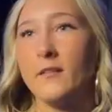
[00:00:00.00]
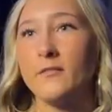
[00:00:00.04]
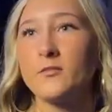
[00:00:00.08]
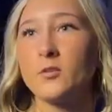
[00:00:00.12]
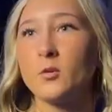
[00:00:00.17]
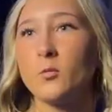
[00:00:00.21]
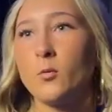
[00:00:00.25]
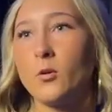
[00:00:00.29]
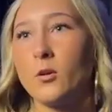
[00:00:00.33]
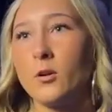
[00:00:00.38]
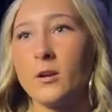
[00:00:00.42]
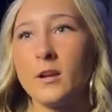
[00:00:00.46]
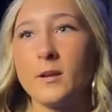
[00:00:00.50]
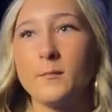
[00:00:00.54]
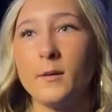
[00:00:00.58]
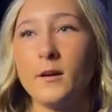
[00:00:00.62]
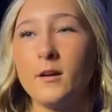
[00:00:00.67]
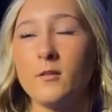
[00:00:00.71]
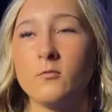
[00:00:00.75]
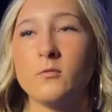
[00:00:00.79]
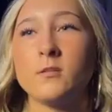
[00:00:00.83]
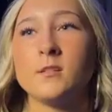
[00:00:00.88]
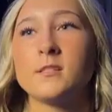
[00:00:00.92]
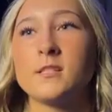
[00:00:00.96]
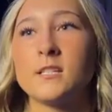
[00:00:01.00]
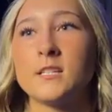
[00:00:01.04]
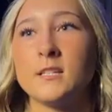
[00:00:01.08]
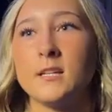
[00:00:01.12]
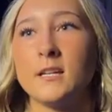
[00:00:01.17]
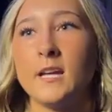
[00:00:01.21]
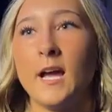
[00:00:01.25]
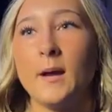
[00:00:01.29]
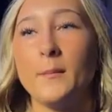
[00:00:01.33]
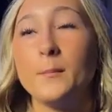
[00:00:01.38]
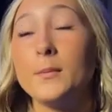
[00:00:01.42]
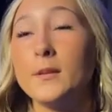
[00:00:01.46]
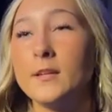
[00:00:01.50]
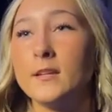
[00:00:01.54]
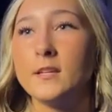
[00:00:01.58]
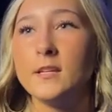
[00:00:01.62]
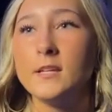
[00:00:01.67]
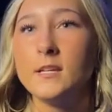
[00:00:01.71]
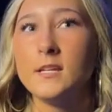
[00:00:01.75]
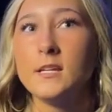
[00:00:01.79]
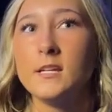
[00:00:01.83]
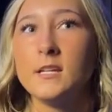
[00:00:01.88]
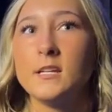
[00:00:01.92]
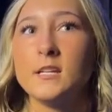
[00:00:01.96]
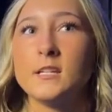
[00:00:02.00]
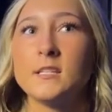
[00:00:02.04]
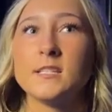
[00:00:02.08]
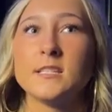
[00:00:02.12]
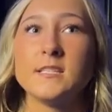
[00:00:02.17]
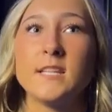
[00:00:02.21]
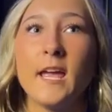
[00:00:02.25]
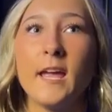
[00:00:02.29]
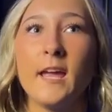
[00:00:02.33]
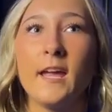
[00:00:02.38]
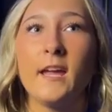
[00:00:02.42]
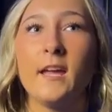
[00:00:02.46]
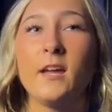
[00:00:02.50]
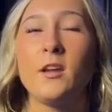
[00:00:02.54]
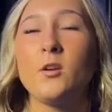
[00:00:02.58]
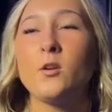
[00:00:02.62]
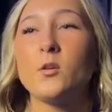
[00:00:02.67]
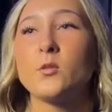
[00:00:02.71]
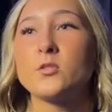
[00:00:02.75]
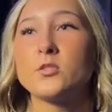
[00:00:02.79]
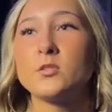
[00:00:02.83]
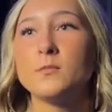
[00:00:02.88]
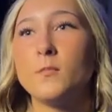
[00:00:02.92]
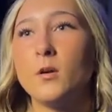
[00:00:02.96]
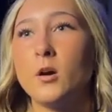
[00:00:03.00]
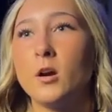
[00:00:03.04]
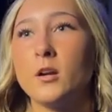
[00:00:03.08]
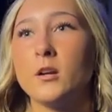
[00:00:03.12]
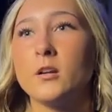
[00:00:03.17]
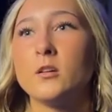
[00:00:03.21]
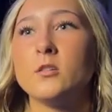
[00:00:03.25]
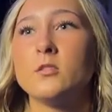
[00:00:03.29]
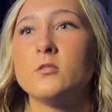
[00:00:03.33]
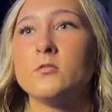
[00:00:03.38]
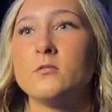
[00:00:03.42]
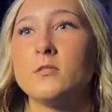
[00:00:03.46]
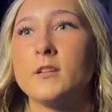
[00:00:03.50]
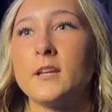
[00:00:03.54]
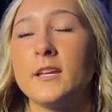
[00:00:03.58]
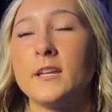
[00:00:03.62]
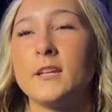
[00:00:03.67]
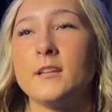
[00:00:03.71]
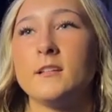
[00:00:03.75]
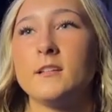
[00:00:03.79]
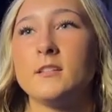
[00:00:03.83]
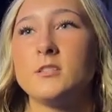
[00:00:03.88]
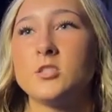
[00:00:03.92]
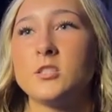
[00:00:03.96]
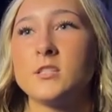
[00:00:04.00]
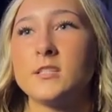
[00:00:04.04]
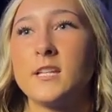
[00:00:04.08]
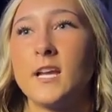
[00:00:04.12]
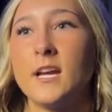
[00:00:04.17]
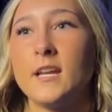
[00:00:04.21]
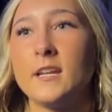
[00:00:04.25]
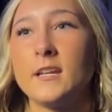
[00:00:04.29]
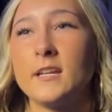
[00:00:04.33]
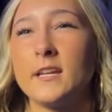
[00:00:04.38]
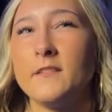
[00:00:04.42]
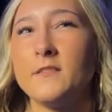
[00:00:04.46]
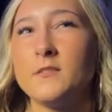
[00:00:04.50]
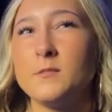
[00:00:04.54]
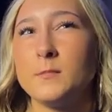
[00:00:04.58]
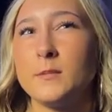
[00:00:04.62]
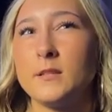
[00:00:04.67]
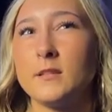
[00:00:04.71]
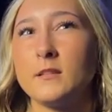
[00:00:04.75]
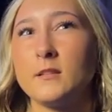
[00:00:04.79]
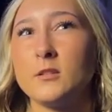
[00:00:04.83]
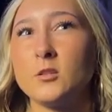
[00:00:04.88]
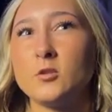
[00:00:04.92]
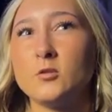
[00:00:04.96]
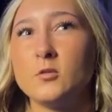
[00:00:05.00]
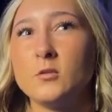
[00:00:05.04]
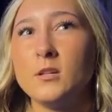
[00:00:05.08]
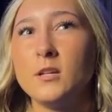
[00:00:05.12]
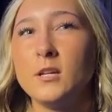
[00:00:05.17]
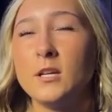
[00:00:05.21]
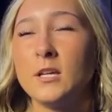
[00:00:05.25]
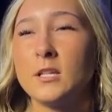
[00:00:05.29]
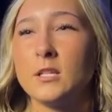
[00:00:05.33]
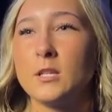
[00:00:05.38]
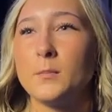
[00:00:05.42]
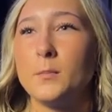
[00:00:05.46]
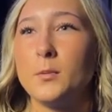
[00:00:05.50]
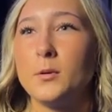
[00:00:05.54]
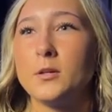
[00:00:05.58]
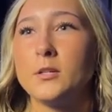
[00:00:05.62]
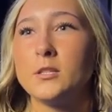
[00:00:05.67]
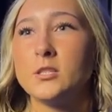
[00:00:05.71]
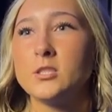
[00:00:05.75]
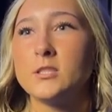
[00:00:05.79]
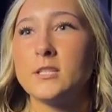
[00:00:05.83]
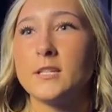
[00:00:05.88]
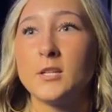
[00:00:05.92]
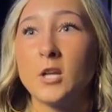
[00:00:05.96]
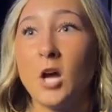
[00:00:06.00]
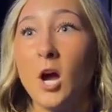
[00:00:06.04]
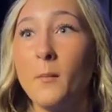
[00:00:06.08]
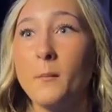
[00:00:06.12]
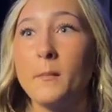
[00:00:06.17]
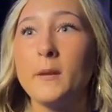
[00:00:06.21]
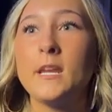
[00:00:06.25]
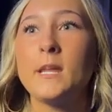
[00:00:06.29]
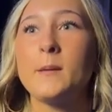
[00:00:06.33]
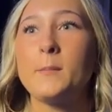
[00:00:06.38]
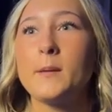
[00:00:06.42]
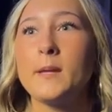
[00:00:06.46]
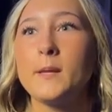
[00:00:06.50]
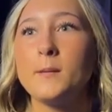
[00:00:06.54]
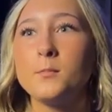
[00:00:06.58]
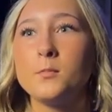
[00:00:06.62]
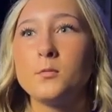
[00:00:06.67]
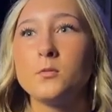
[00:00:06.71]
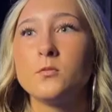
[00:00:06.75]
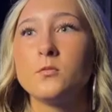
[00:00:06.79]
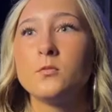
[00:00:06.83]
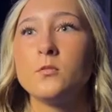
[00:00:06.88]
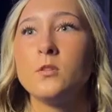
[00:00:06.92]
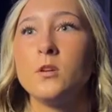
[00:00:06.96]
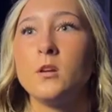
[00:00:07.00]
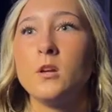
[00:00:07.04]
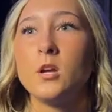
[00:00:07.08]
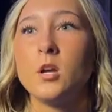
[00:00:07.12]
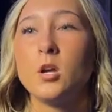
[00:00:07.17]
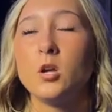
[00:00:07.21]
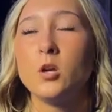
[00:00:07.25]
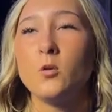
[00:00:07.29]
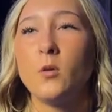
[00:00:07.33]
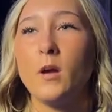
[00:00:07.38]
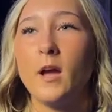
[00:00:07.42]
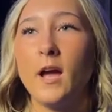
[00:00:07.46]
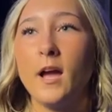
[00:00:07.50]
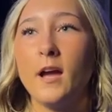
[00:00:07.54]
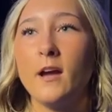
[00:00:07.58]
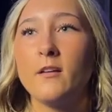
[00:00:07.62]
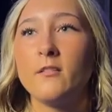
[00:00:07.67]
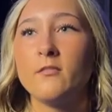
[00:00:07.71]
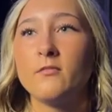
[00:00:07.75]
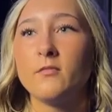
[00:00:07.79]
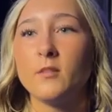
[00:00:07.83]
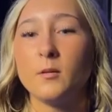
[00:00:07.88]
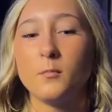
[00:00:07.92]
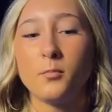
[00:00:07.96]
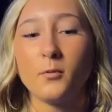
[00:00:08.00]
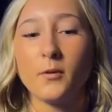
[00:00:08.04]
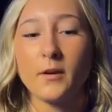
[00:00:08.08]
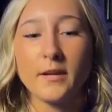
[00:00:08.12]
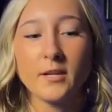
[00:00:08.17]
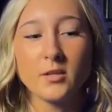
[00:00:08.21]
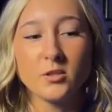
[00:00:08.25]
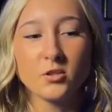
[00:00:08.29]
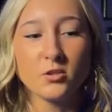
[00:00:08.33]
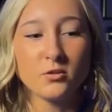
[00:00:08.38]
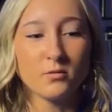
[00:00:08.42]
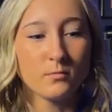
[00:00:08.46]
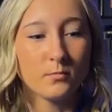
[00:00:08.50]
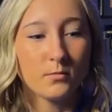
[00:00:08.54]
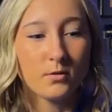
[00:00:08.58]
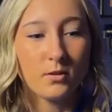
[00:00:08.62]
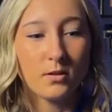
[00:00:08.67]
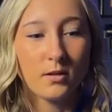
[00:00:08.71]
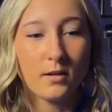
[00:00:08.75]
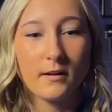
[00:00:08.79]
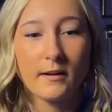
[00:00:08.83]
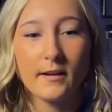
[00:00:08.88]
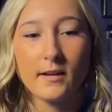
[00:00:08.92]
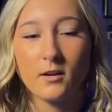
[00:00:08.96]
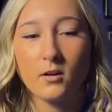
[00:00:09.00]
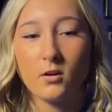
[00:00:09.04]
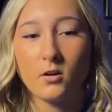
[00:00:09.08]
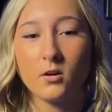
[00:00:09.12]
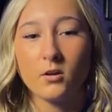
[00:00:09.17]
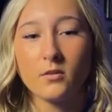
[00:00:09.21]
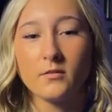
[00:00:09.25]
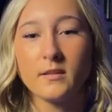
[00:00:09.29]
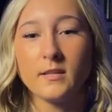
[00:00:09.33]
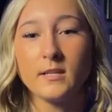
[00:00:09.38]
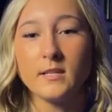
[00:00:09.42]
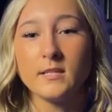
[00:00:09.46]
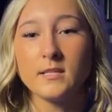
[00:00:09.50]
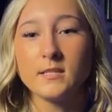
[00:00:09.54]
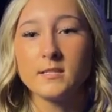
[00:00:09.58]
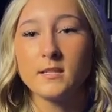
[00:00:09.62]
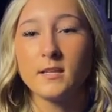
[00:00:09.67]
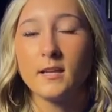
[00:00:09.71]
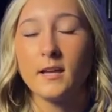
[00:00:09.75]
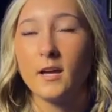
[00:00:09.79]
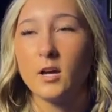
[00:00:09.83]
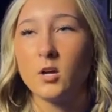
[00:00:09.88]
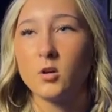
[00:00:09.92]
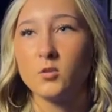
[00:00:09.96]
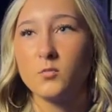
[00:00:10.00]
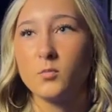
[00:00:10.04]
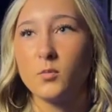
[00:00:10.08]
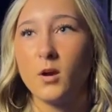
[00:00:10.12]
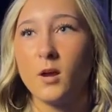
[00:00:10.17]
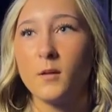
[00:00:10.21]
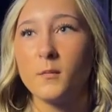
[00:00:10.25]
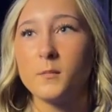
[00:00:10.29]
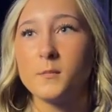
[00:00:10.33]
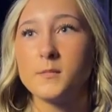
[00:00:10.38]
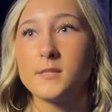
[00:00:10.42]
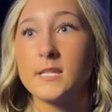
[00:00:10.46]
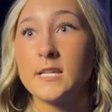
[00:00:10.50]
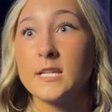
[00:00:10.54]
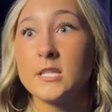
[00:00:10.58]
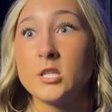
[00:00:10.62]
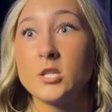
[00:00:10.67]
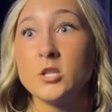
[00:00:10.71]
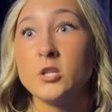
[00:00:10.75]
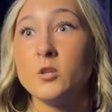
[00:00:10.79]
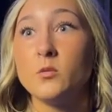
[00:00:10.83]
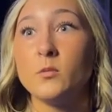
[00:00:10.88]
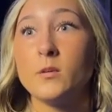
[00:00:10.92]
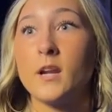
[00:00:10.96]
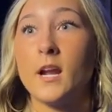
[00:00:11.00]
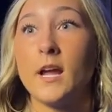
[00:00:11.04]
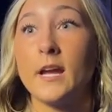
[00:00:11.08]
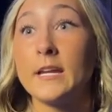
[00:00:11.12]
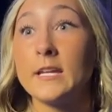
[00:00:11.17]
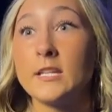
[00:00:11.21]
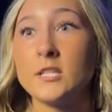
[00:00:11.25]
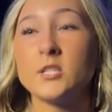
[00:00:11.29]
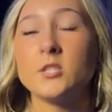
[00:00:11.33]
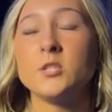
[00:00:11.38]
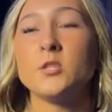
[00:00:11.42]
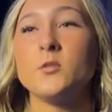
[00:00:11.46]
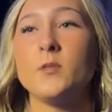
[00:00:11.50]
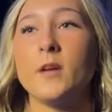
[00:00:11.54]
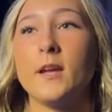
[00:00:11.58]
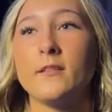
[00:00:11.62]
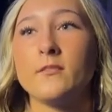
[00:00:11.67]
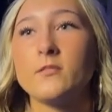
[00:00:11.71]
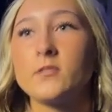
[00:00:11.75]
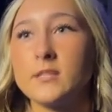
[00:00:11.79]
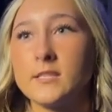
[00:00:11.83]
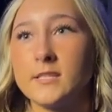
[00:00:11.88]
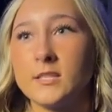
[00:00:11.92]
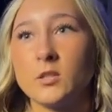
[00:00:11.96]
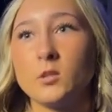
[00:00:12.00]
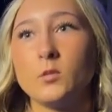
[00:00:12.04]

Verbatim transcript: to worry about what's going to happen today or tomorrow and it just kind of gives me the little the push that not many people who have a brain tumor and all these health problems get to do what I get to do every single